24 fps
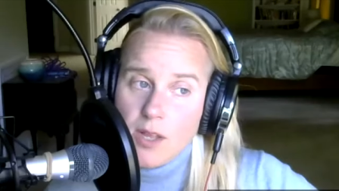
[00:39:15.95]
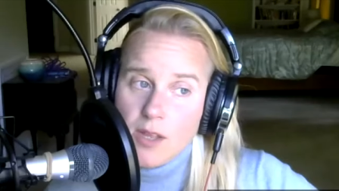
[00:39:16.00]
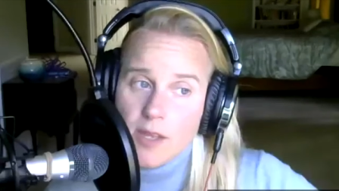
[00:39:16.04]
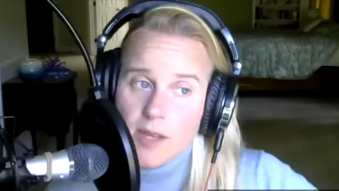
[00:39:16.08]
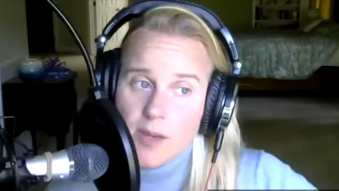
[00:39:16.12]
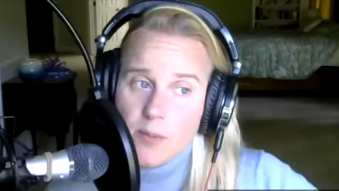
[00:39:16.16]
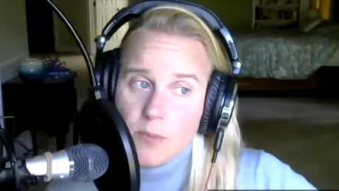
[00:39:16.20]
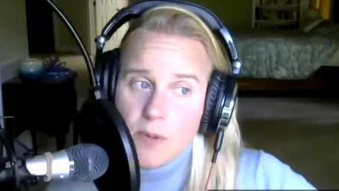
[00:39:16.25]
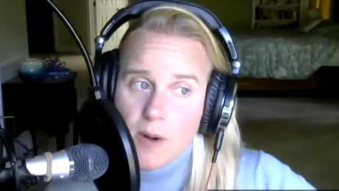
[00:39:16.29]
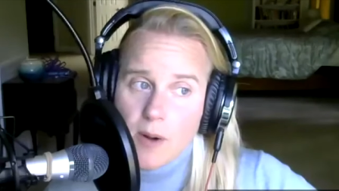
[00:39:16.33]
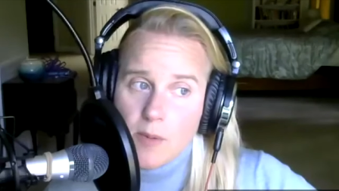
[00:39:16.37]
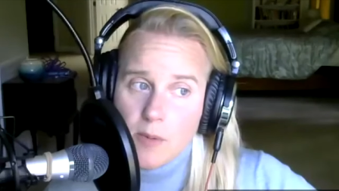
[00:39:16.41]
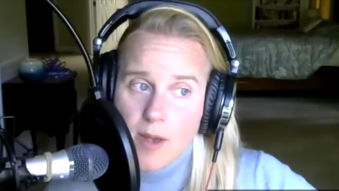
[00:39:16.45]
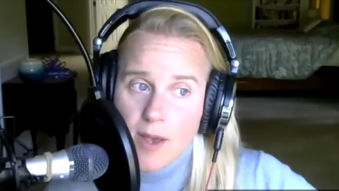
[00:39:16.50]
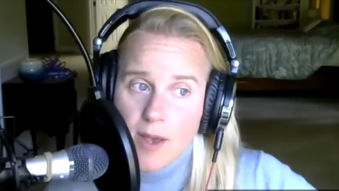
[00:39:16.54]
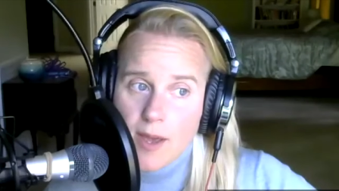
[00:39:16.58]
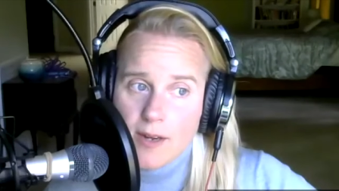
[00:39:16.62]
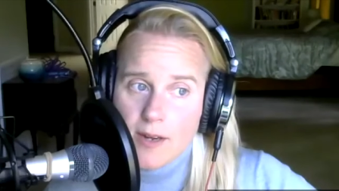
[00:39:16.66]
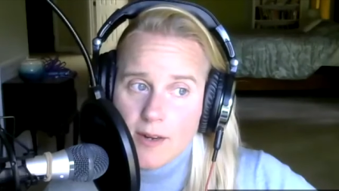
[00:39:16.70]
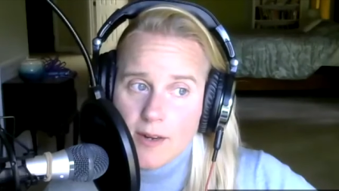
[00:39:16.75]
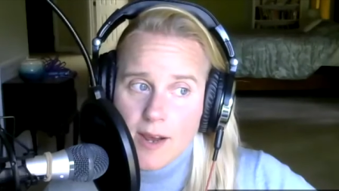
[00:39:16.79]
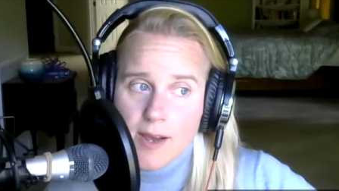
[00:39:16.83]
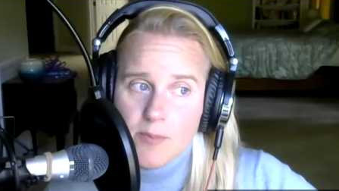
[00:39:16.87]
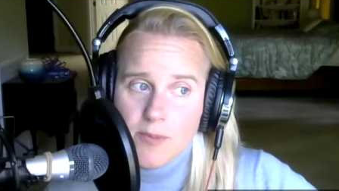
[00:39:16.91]
it probably,
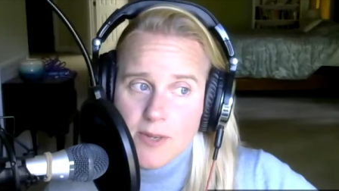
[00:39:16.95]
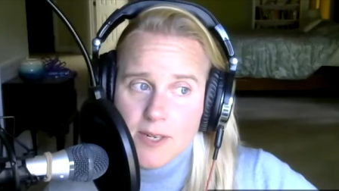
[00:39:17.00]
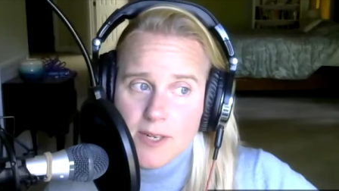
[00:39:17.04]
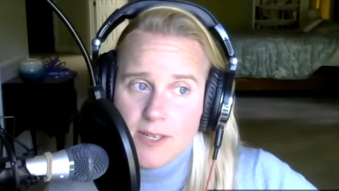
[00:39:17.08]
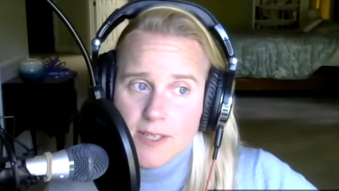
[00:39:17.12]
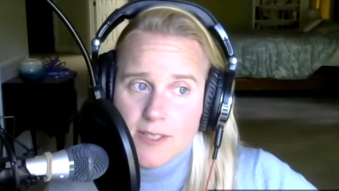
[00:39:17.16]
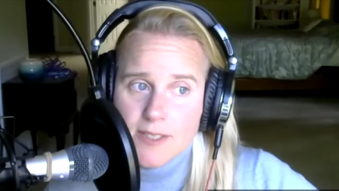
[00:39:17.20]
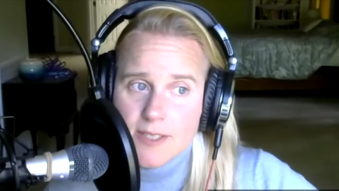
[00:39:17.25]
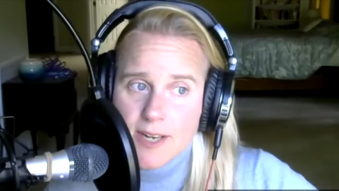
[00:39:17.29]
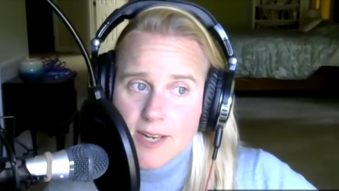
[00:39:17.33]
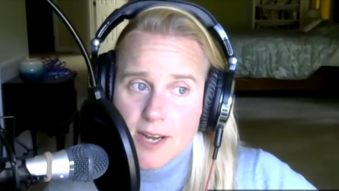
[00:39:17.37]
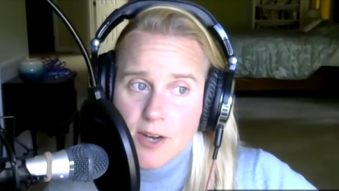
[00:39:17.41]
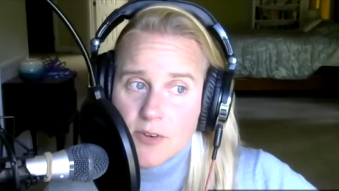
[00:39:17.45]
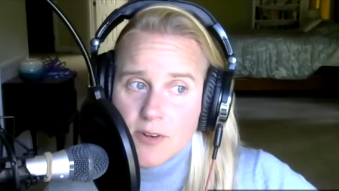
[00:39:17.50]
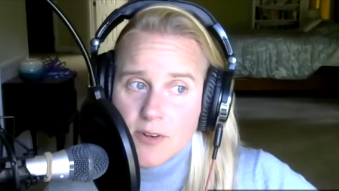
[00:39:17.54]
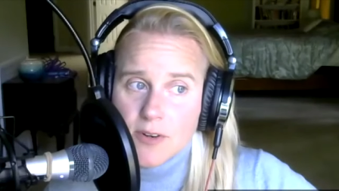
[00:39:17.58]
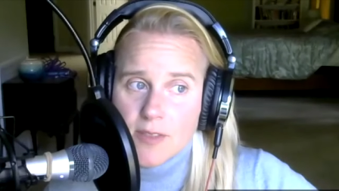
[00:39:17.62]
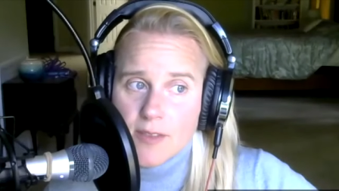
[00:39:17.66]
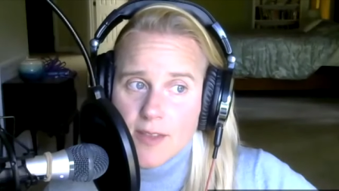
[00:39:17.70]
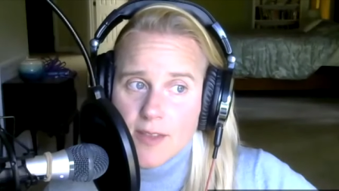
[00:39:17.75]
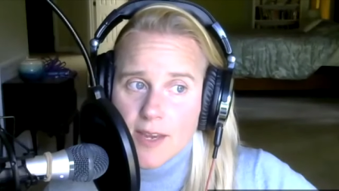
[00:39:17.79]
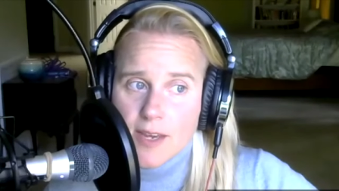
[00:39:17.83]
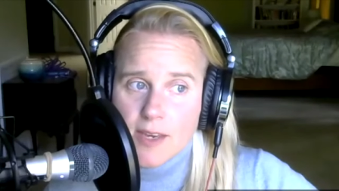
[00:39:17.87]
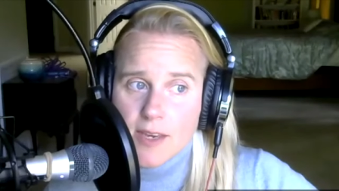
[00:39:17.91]
and I mean, it's an
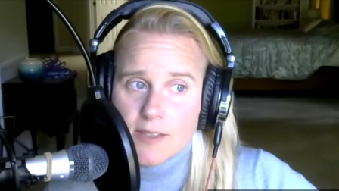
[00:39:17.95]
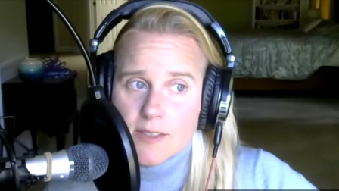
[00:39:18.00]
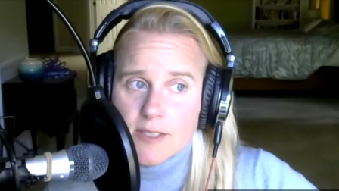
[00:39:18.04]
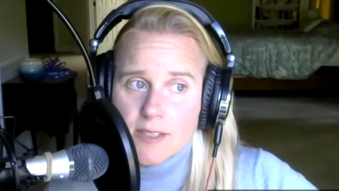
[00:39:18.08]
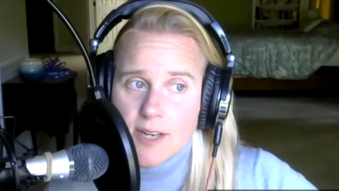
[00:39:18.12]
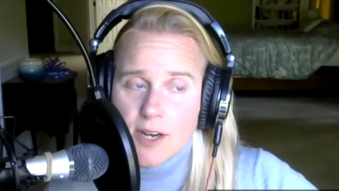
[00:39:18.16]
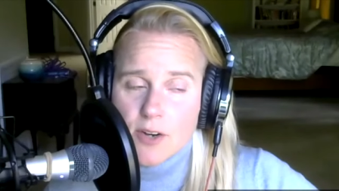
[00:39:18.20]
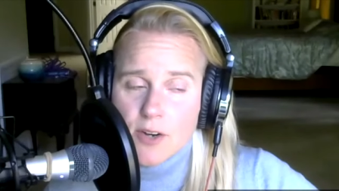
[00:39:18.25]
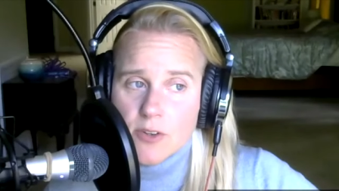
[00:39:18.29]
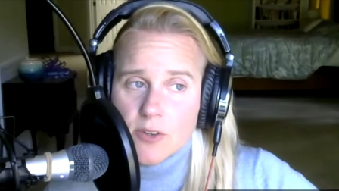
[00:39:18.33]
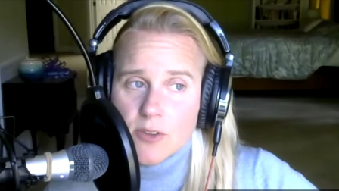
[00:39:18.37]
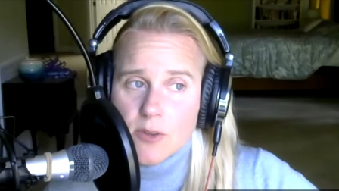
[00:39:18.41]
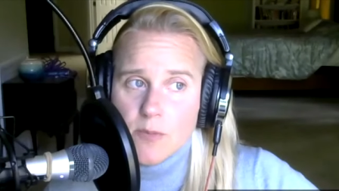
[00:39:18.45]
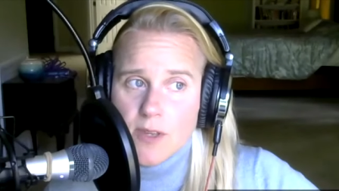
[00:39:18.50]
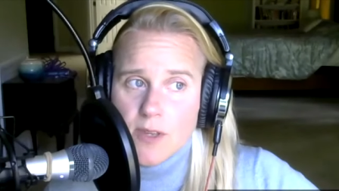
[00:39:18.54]
algorithm, like it's an algorithm.